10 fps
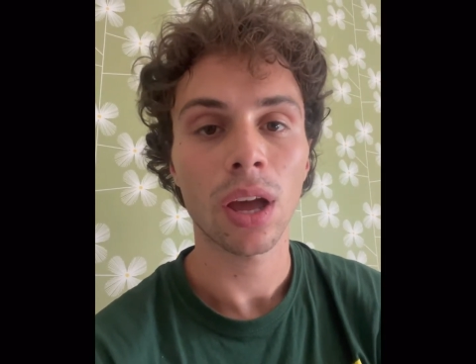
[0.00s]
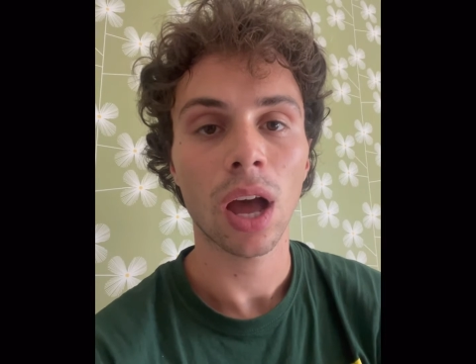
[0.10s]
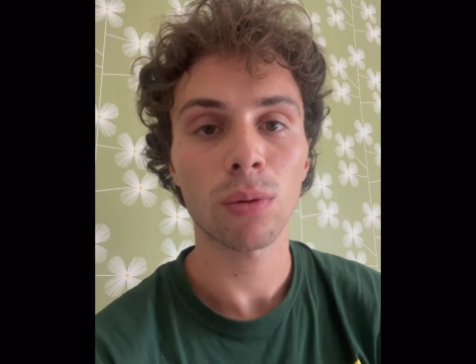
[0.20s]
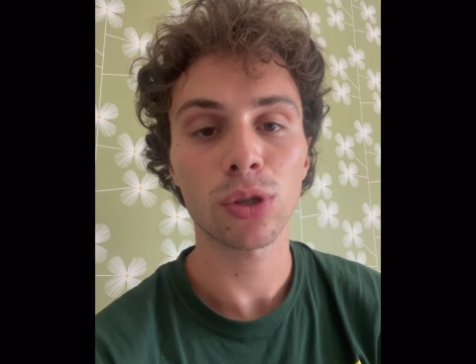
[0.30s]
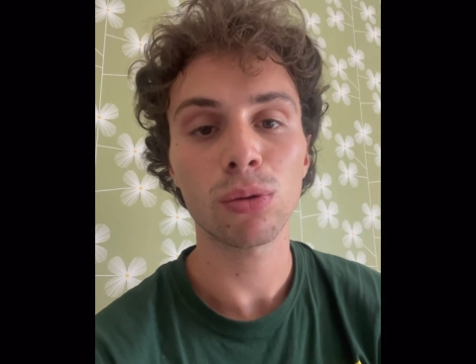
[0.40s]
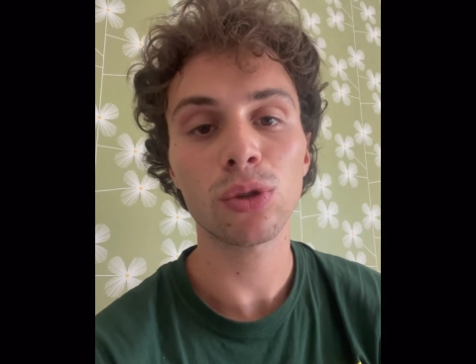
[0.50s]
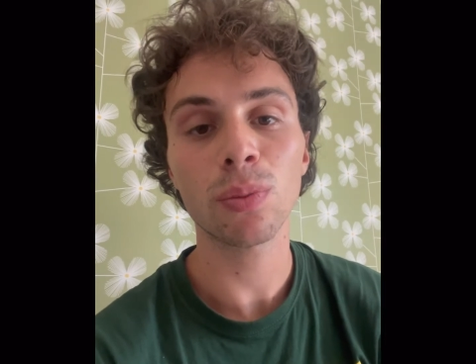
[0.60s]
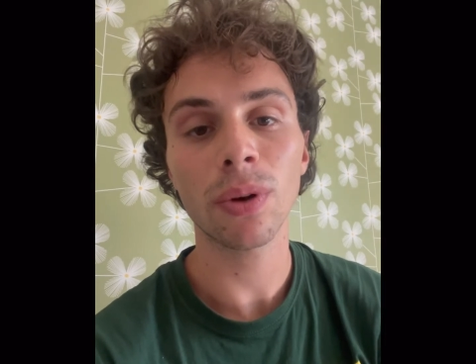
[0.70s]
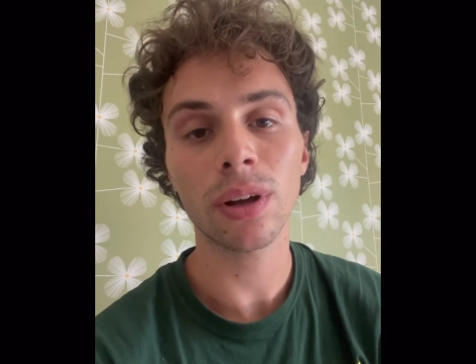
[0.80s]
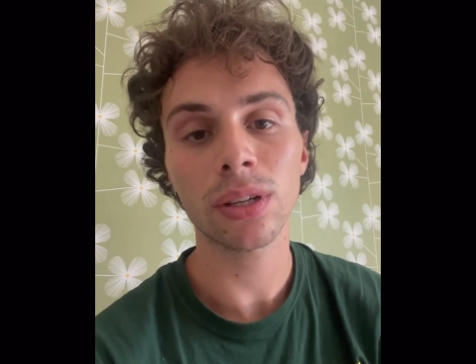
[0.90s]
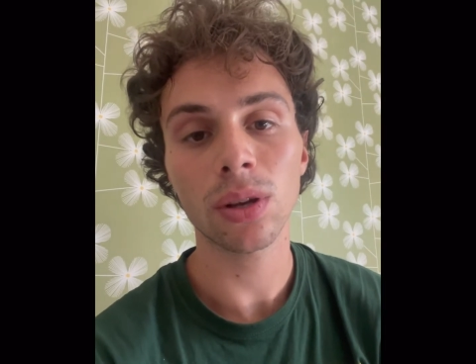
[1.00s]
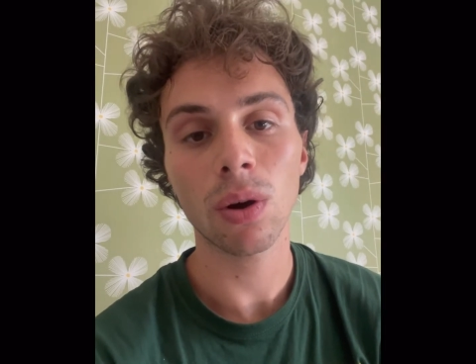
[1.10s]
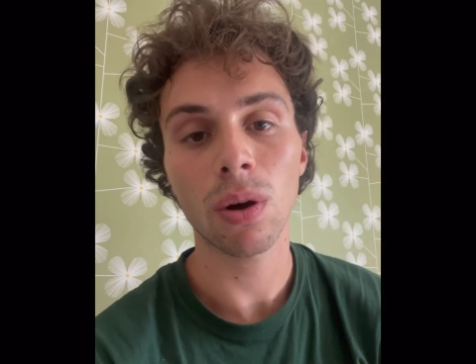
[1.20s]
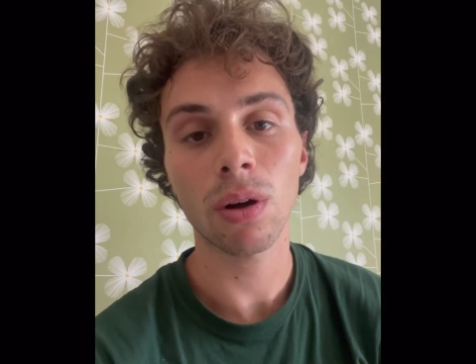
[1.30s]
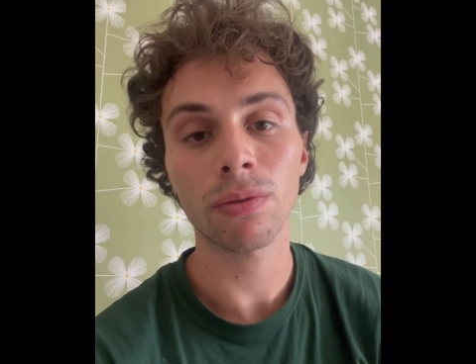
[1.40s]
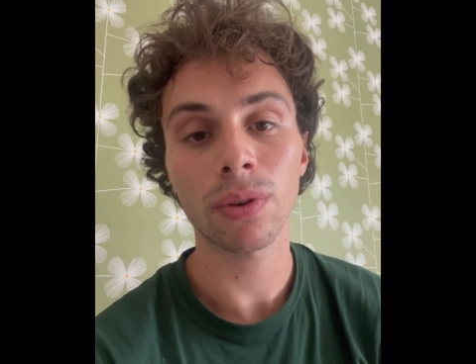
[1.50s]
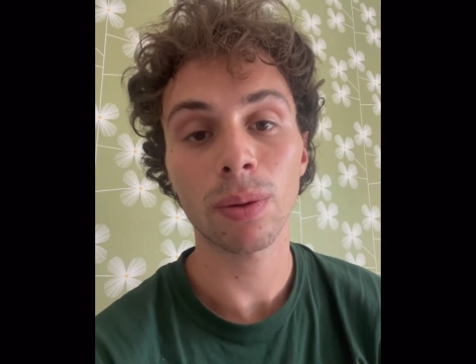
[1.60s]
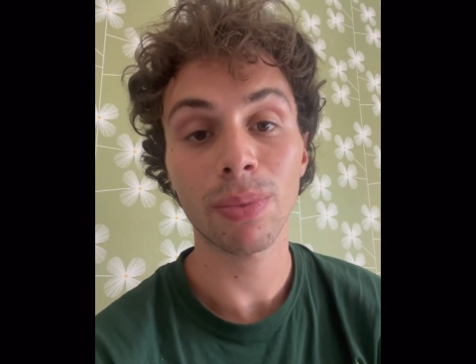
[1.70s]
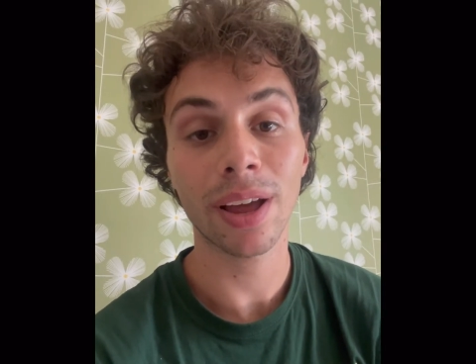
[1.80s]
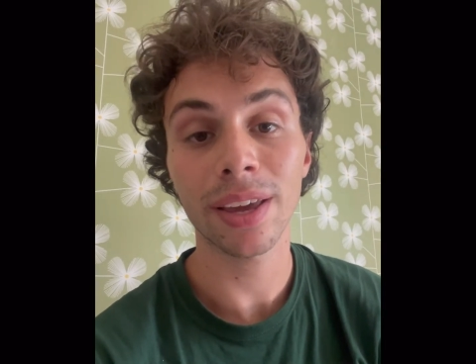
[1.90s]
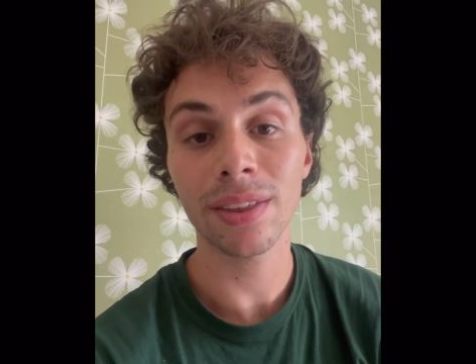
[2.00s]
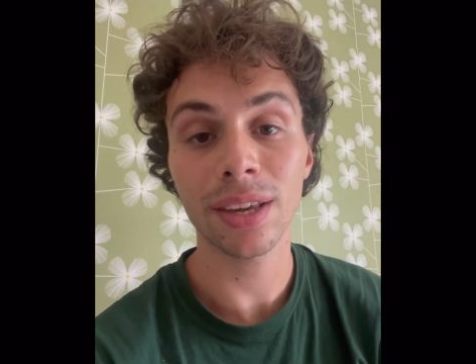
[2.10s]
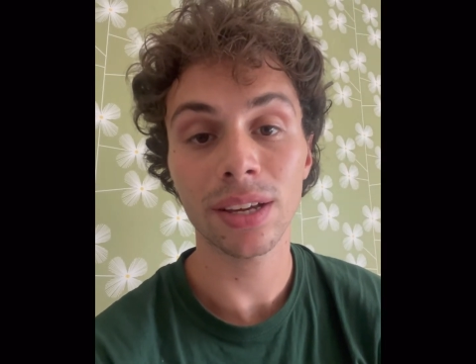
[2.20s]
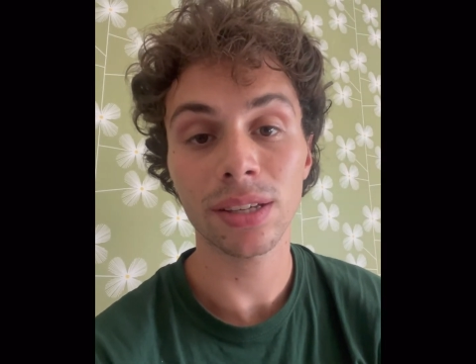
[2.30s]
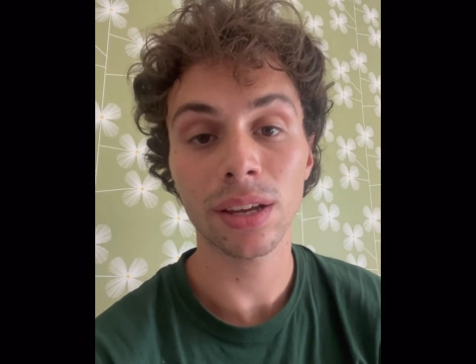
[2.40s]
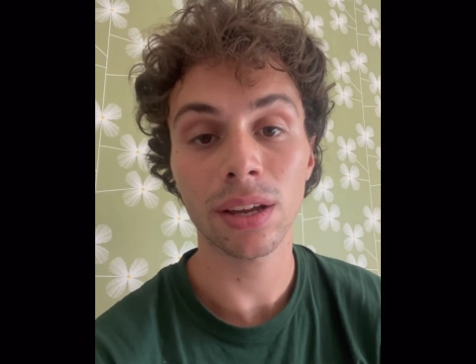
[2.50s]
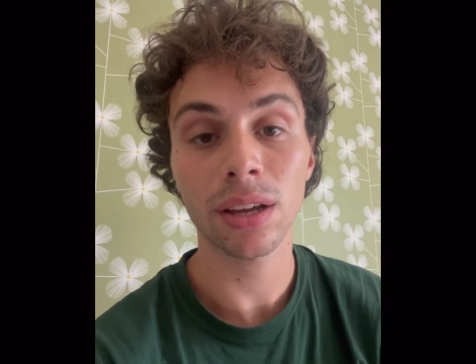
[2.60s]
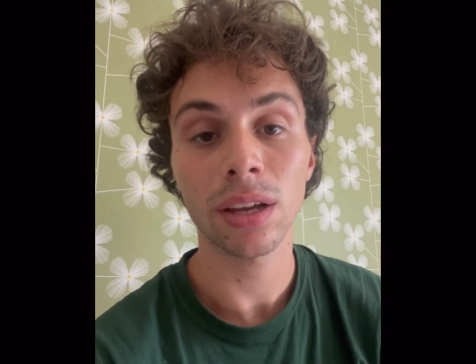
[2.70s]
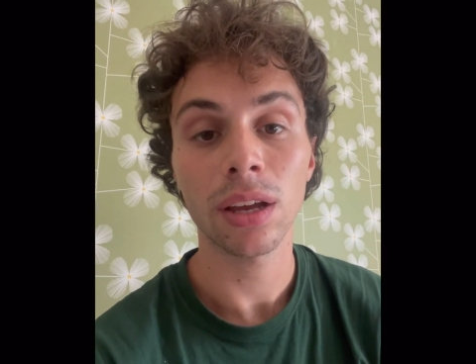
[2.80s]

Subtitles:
I was also part of Apply Theatre